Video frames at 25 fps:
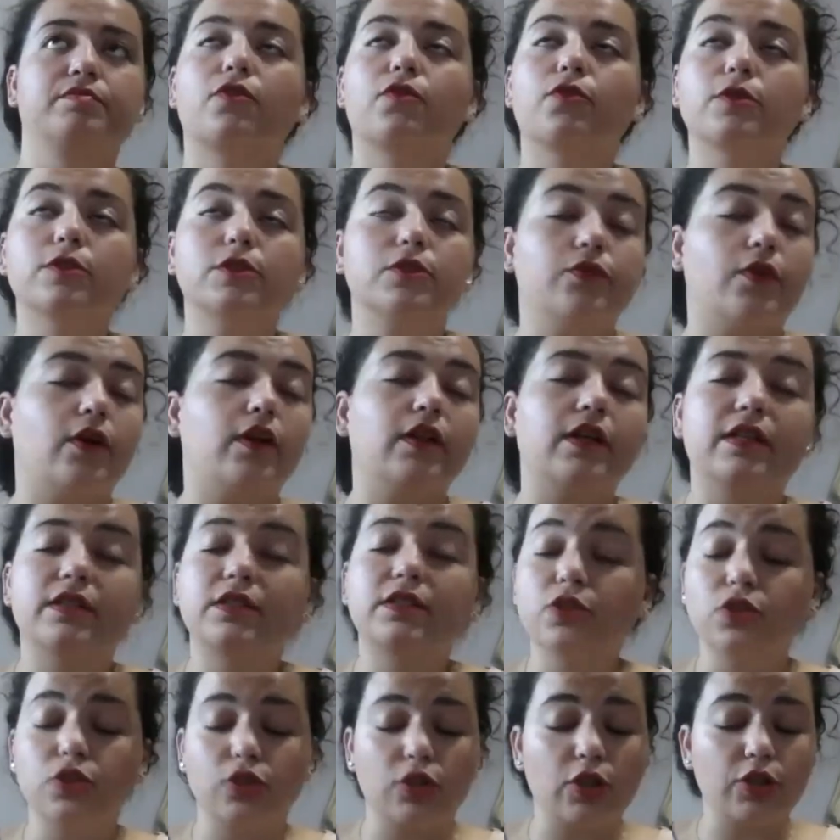first of all,
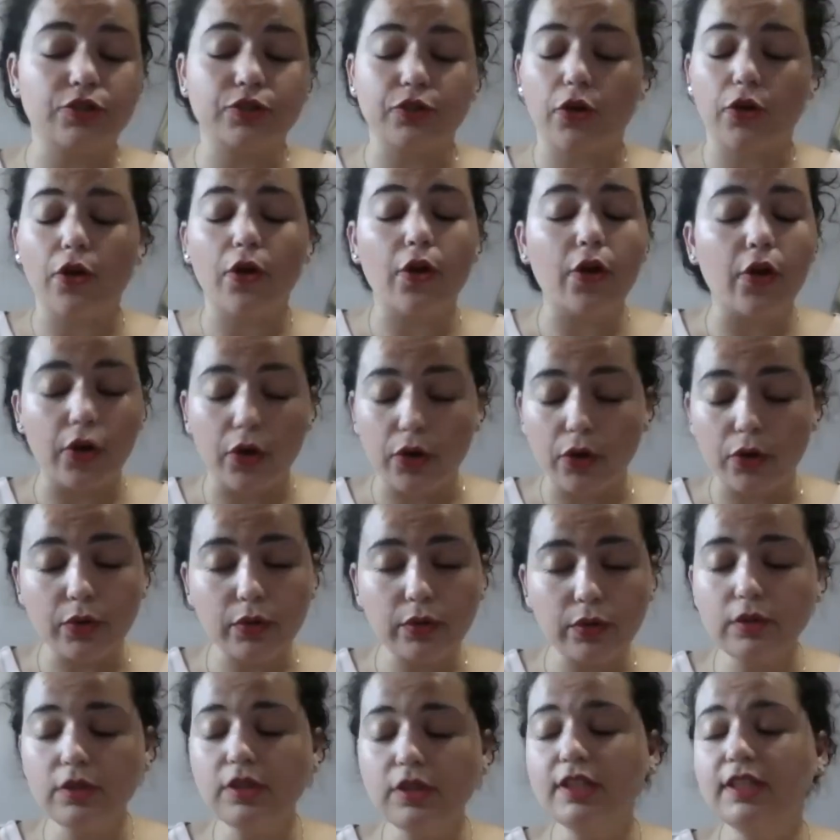isn't just our
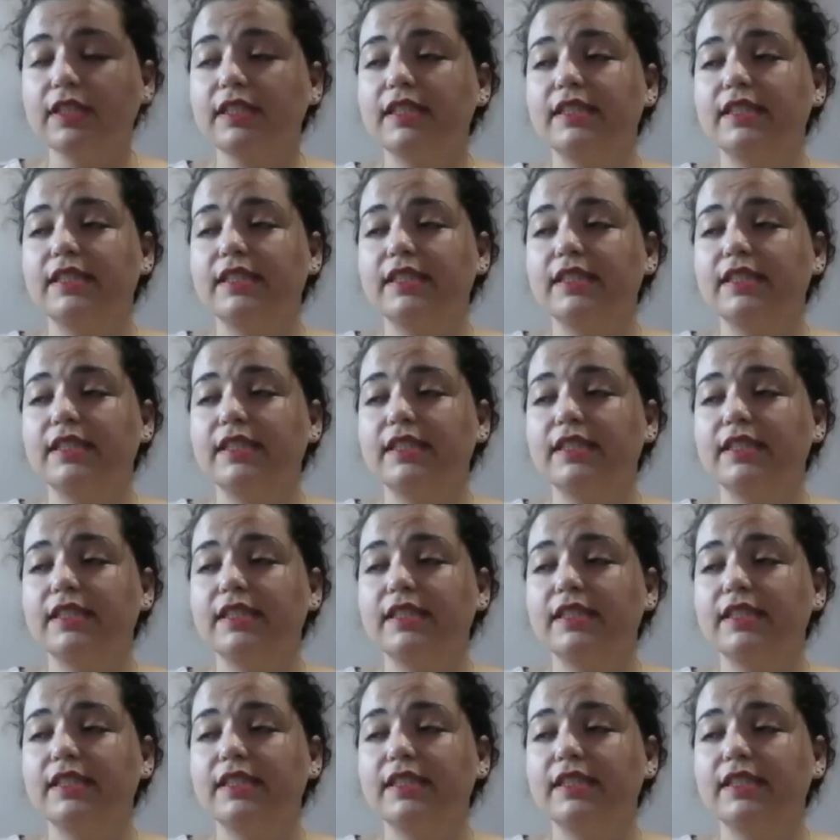own.